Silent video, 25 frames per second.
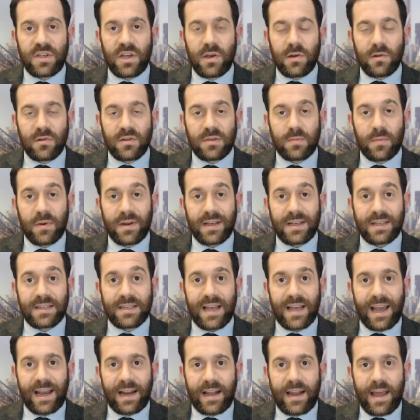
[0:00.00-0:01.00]
and was used, but
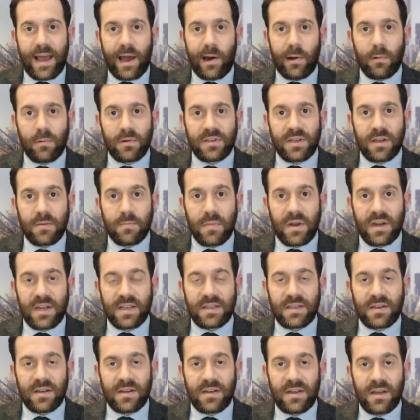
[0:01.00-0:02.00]
exactly how it was
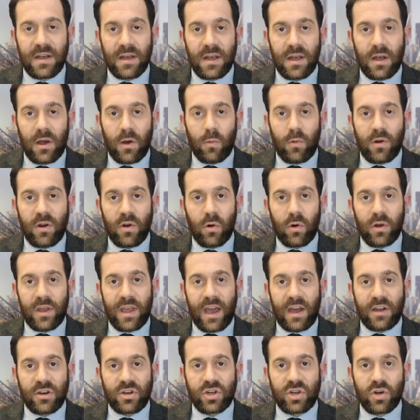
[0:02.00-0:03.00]
administered, we're not
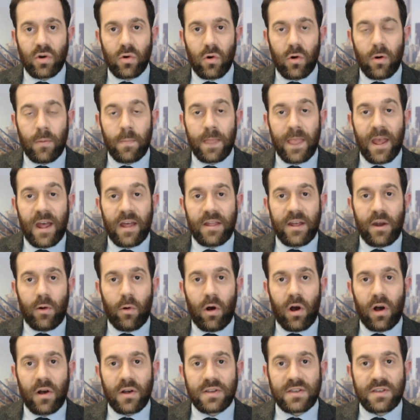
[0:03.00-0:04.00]
yet sure.
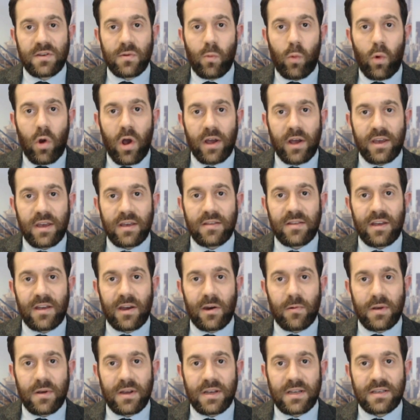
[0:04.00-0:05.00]
There are some working
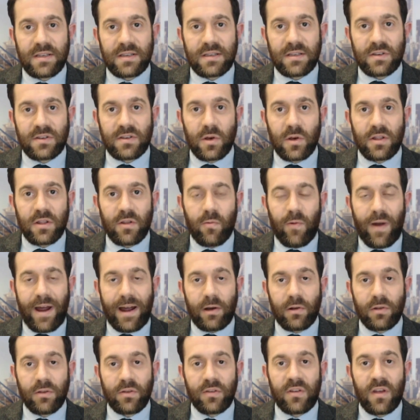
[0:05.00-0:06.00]
theories doing the
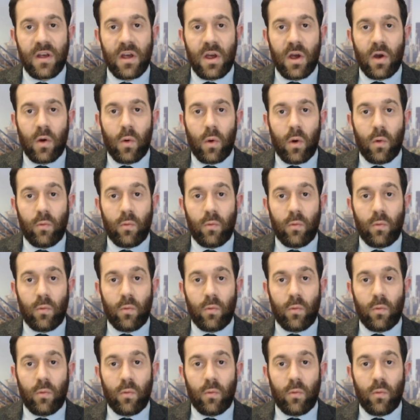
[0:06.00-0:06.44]
rounds.